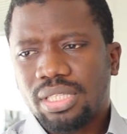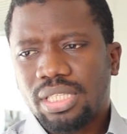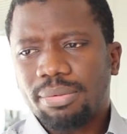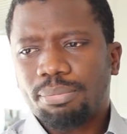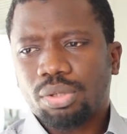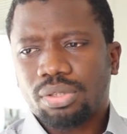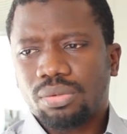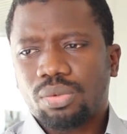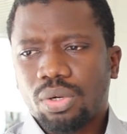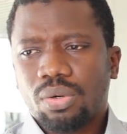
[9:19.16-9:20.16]

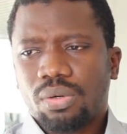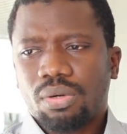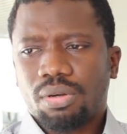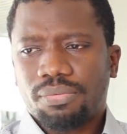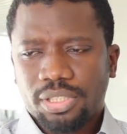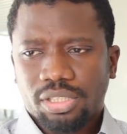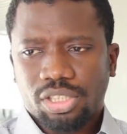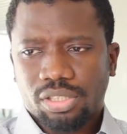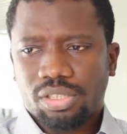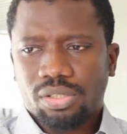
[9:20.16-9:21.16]
important role of
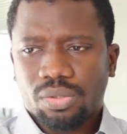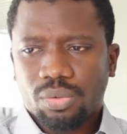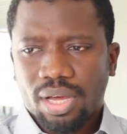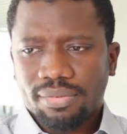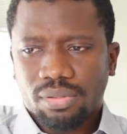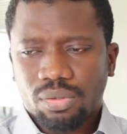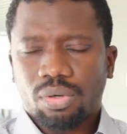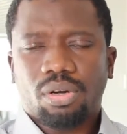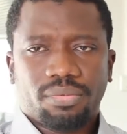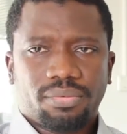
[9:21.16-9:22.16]
teachers, we have the
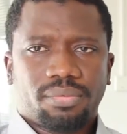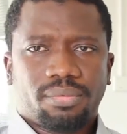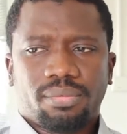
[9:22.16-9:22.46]
role of